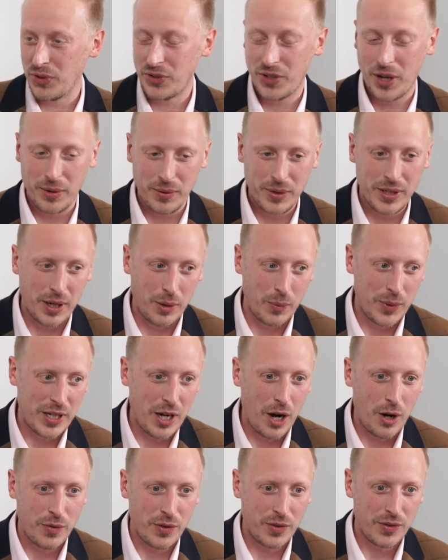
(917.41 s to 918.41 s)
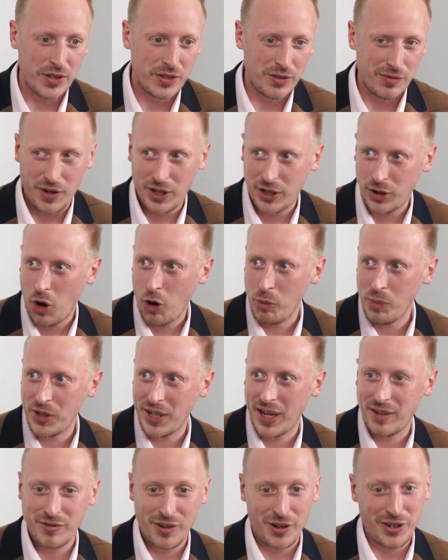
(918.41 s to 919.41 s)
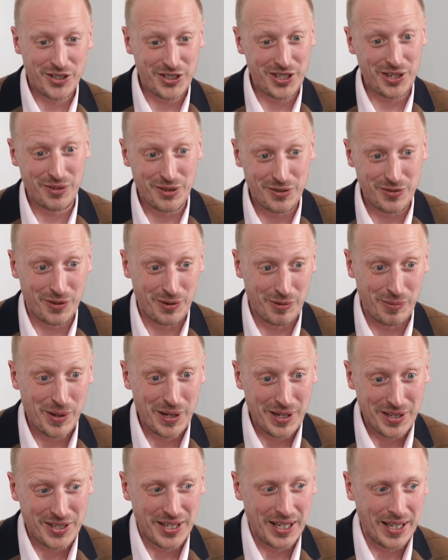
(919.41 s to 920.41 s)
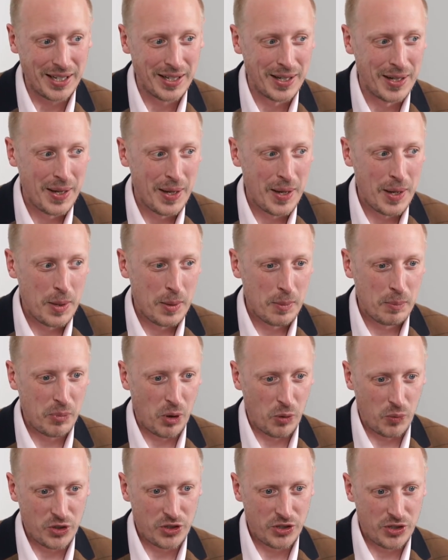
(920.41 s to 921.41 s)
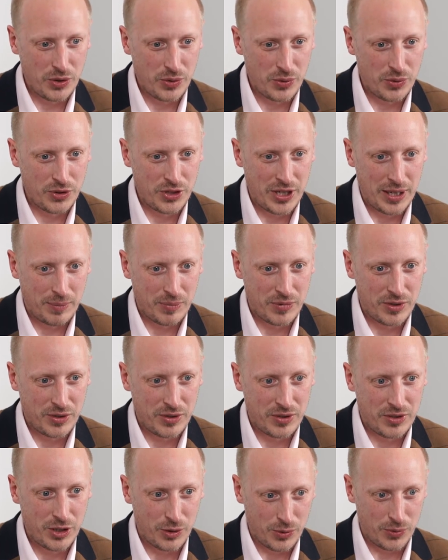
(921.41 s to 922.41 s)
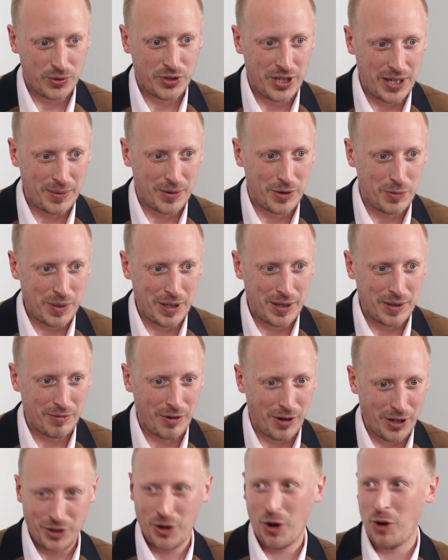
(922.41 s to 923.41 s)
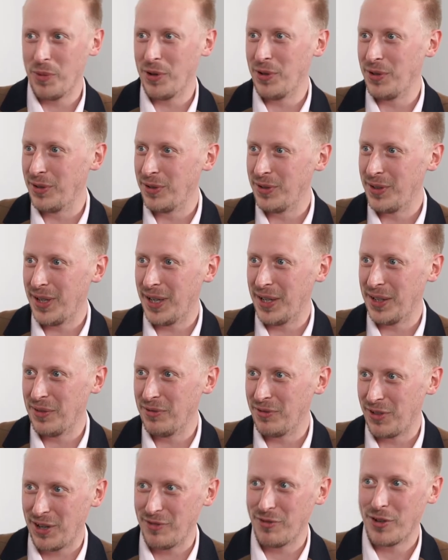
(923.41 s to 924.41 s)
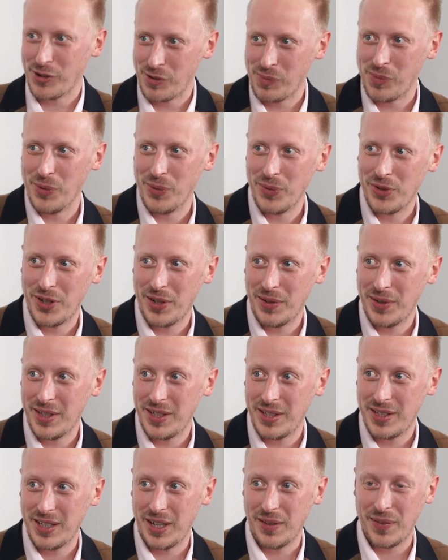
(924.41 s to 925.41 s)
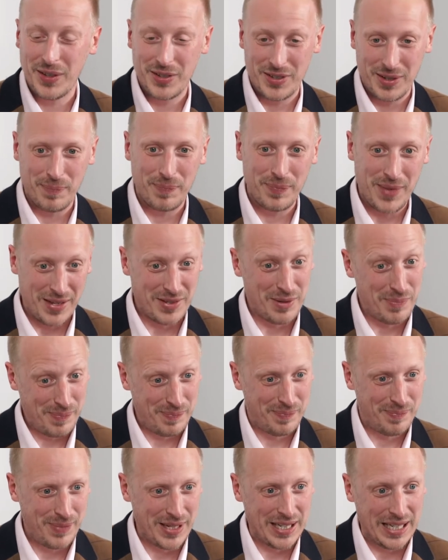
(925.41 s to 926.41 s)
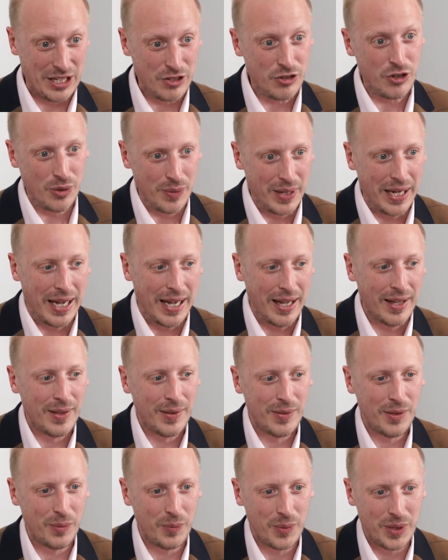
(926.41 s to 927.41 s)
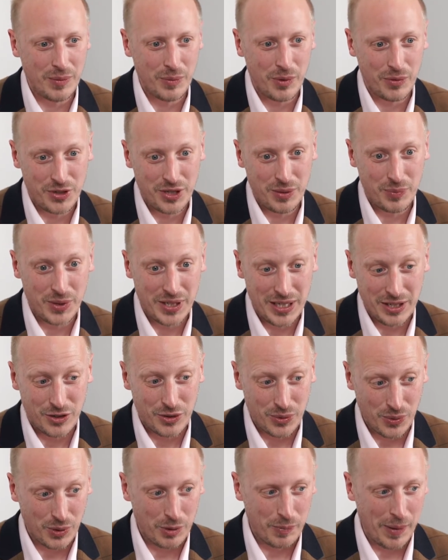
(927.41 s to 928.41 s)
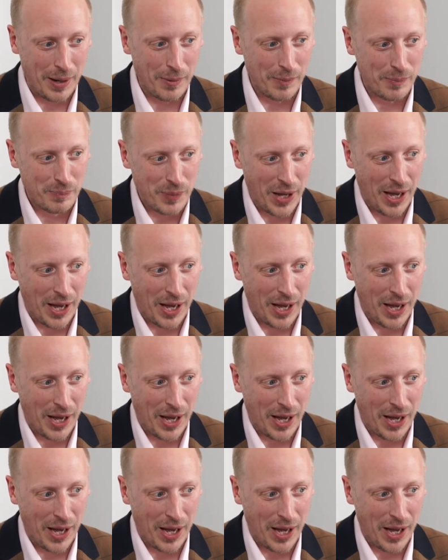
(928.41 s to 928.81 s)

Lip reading: So we know that this is a very common and very serious vulnerability, but we still seems to be very common and very vulnerable. So there's a big issue here that we need to talk about.